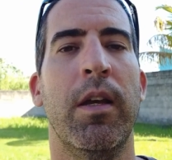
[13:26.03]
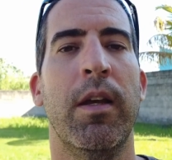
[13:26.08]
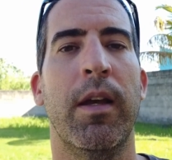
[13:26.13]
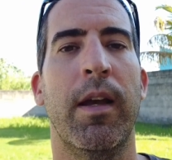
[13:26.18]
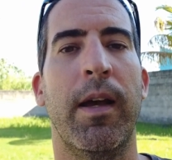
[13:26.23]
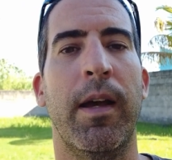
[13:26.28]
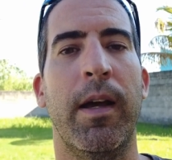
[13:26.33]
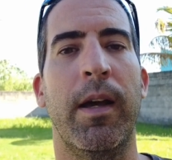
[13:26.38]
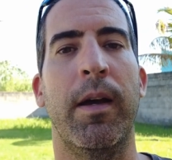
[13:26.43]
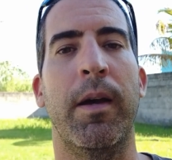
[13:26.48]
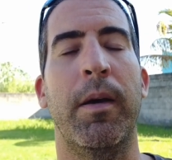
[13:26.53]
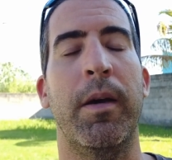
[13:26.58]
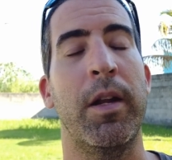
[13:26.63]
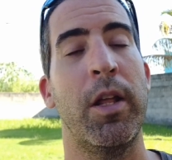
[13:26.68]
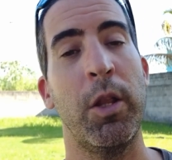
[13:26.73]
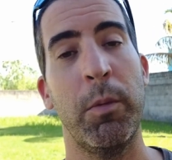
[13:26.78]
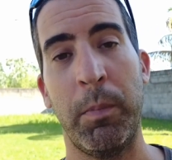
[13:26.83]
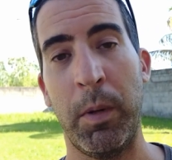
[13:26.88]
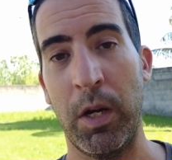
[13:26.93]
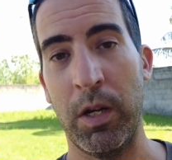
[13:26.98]

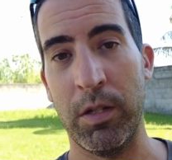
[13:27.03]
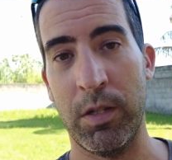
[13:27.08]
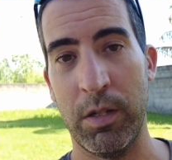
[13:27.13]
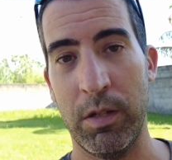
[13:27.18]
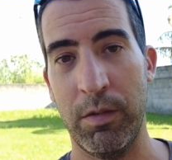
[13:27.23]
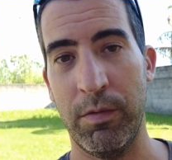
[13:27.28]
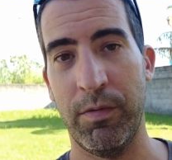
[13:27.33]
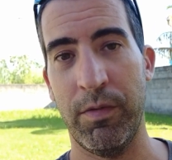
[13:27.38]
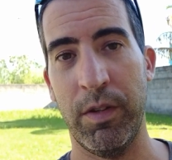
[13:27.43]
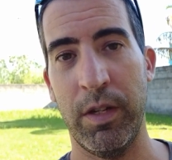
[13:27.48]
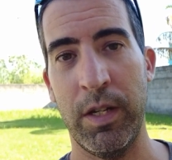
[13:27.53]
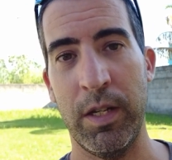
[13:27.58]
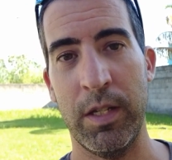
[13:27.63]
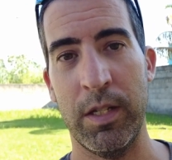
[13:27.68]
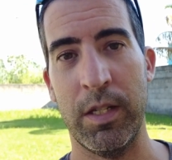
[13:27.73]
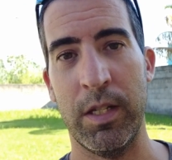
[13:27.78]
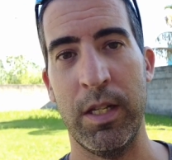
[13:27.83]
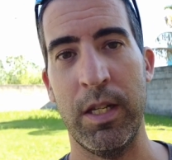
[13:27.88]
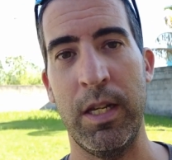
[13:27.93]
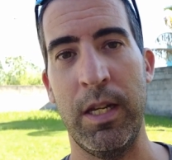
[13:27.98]
Another positive
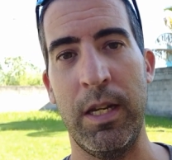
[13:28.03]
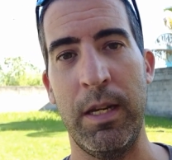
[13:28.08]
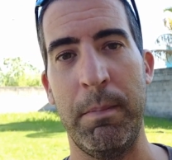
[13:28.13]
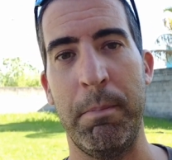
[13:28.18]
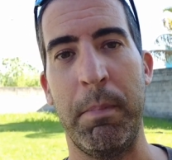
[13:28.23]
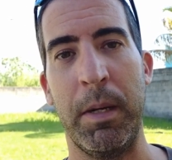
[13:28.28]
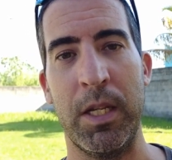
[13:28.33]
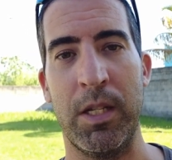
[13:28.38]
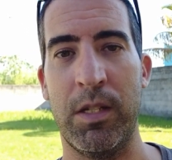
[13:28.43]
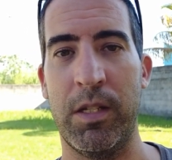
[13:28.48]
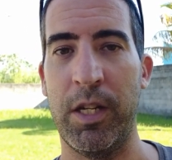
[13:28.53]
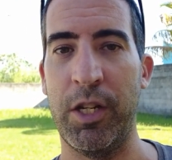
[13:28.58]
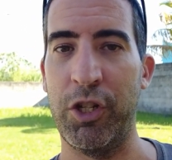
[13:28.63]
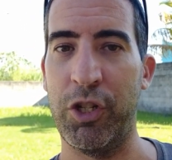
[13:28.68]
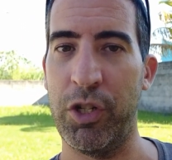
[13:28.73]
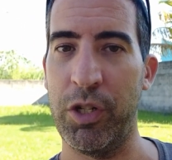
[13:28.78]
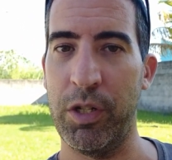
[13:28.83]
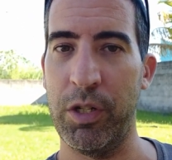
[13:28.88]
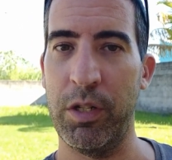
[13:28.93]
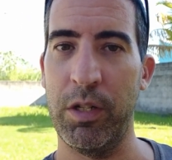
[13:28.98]
is the bus
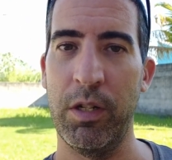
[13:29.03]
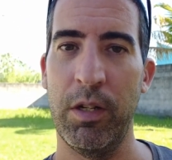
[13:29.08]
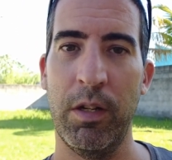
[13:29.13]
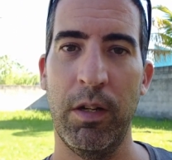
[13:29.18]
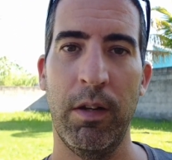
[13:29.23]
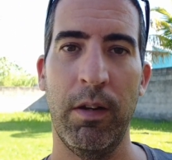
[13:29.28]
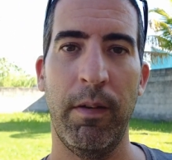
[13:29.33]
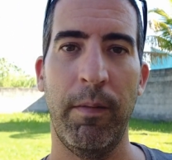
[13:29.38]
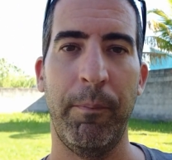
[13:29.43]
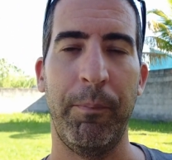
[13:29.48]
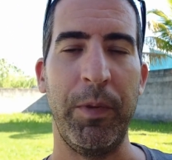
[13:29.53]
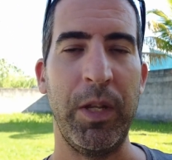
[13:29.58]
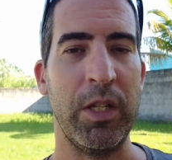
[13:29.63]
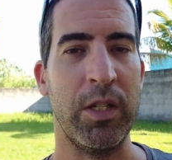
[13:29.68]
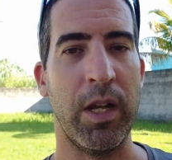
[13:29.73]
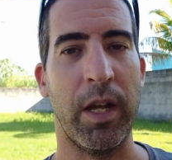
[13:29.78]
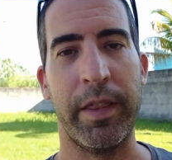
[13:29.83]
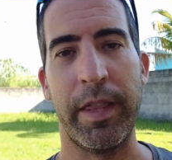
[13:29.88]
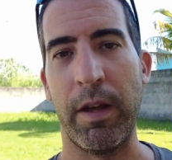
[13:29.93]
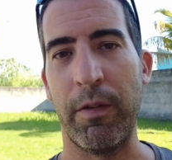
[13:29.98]
station is
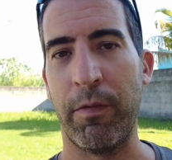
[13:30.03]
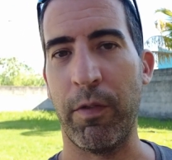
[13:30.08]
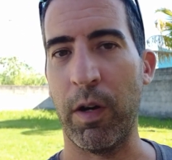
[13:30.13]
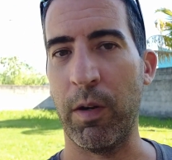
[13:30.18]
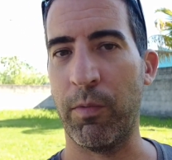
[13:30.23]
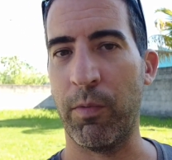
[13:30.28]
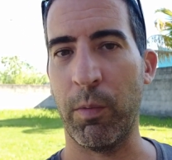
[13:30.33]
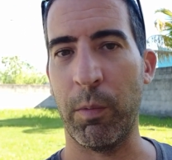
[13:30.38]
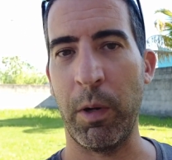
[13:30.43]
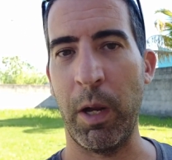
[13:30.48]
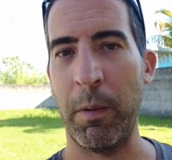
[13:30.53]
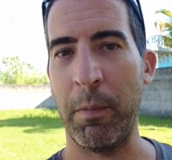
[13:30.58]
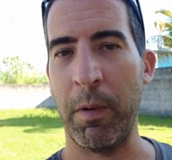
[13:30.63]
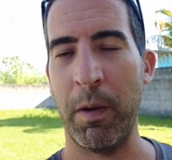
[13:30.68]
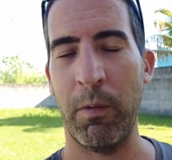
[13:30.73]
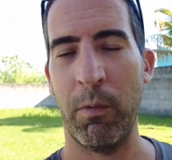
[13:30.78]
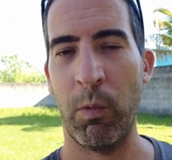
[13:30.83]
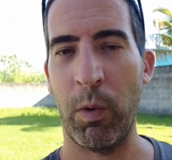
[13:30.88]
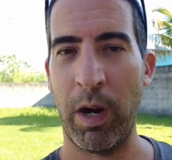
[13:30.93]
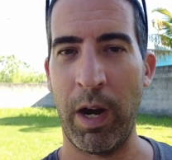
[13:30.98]
not that far from
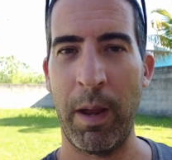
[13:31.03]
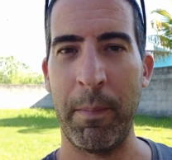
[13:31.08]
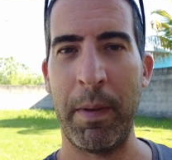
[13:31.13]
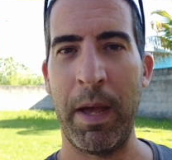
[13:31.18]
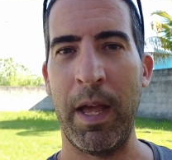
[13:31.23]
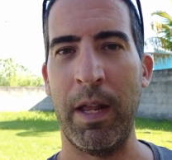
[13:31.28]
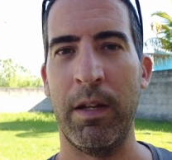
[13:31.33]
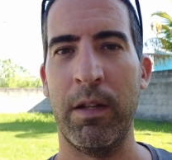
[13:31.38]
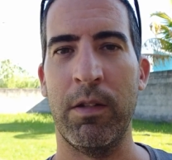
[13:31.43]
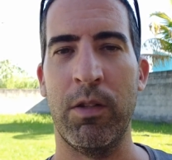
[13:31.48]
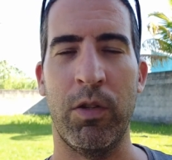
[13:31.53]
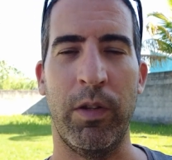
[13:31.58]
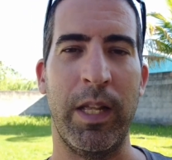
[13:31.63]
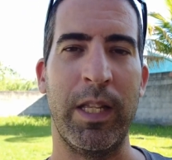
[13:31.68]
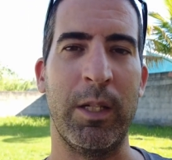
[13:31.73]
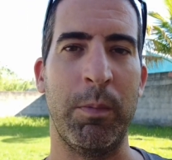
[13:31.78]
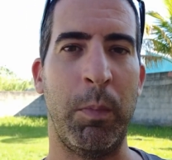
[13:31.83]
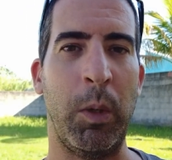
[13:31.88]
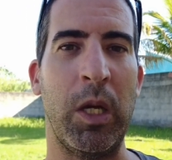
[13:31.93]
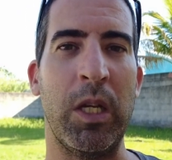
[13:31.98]
where I'm at, so
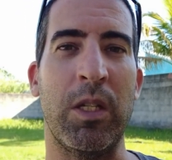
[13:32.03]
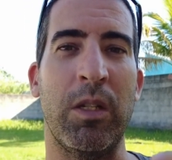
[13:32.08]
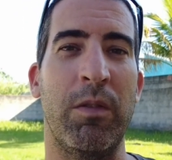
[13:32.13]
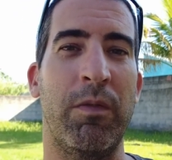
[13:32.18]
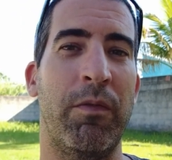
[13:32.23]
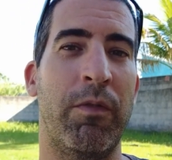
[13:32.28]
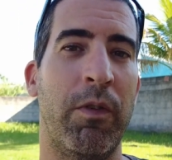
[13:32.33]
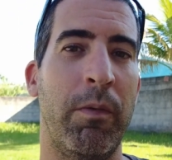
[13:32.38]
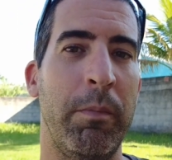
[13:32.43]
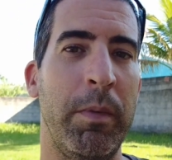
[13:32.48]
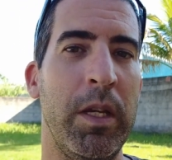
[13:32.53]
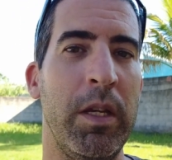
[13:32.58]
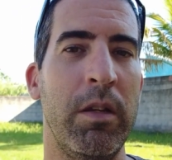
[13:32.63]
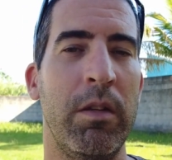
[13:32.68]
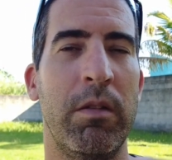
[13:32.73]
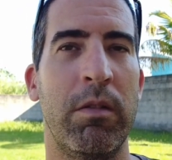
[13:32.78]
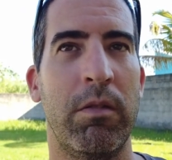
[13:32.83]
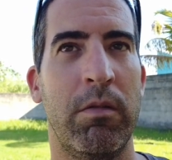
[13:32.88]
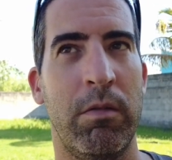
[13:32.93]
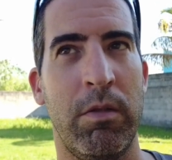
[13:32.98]
that's a positive for me,
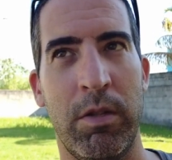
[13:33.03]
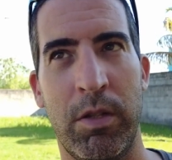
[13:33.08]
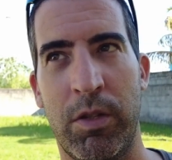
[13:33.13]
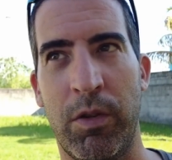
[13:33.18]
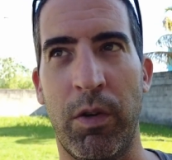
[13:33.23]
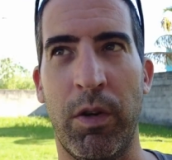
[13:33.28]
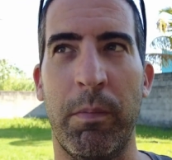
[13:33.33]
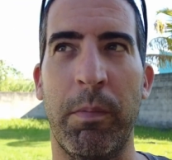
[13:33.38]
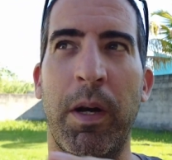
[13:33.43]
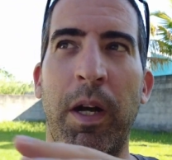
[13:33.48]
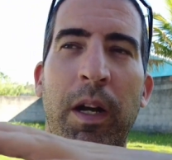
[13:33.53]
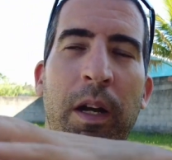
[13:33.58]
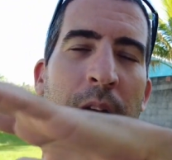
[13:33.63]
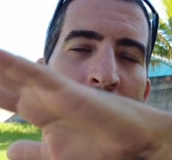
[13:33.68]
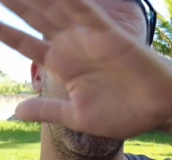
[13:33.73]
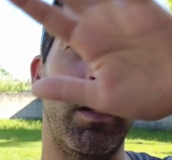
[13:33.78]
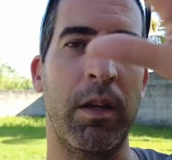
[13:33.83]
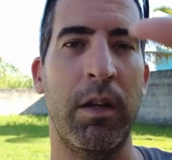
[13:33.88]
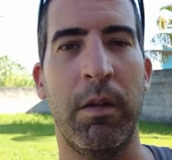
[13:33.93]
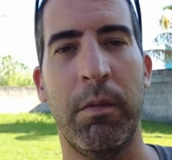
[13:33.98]
considering
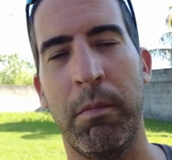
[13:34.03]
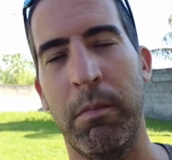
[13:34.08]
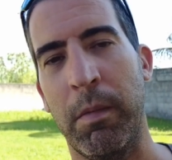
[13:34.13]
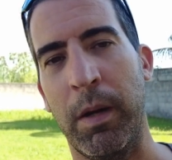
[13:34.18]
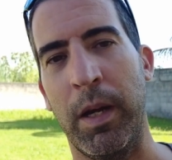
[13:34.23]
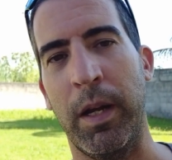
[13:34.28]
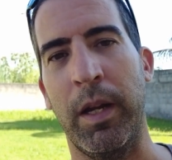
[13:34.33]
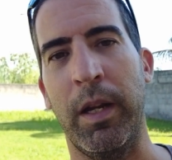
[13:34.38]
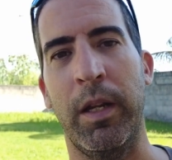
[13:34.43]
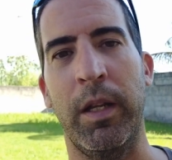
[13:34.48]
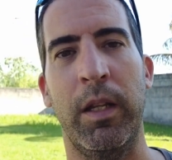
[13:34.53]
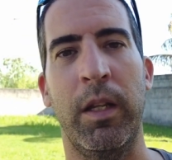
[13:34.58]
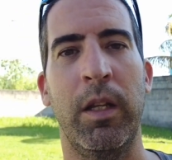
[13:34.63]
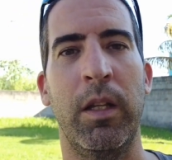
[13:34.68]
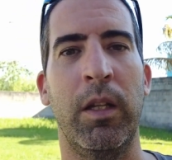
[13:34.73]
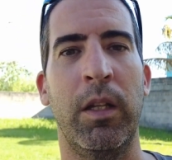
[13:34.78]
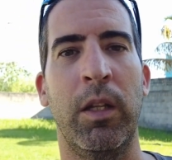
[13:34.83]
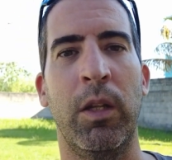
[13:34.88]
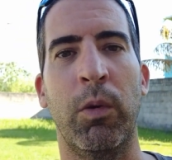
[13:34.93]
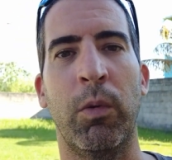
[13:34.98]
my
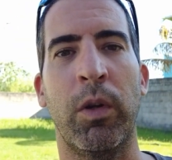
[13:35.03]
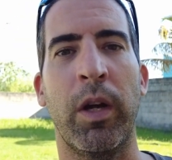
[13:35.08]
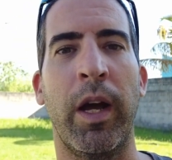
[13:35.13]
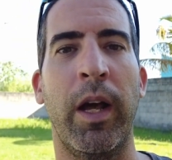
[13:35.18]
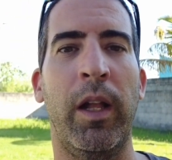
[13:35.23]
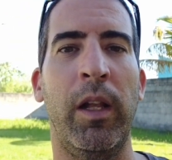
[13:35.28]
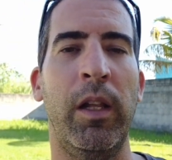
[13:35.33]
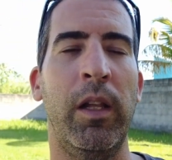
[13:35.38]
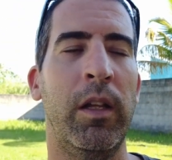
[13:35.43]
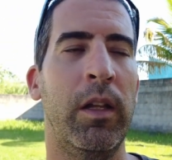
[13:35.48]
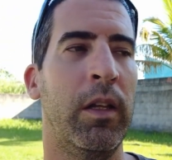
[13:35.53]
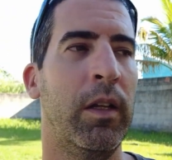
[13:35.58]
locale.